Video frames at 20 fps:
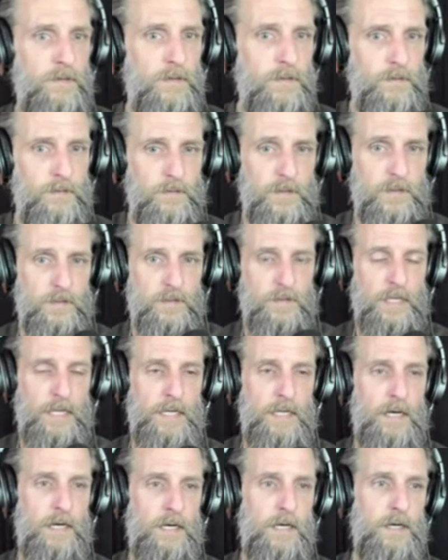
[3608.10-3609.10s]
This is
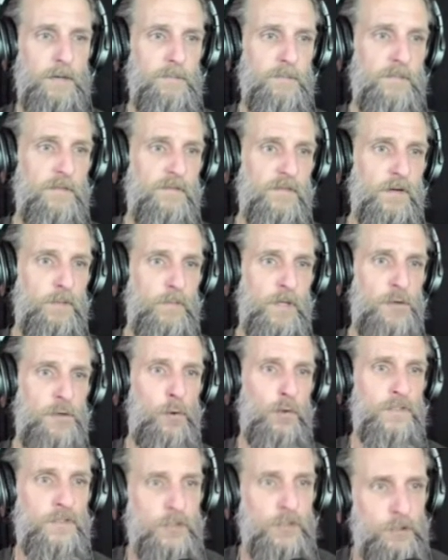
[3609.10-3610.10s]
a um, from the
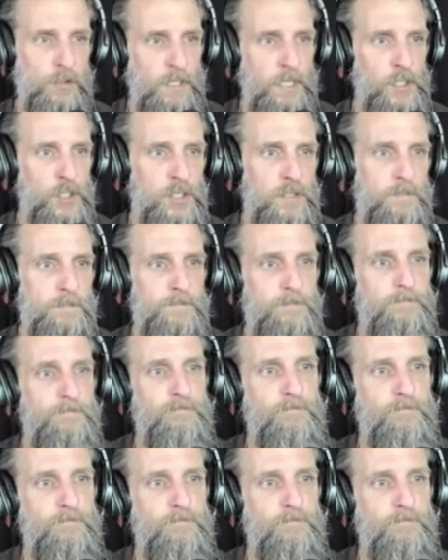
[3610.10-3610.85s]
Norse tradition.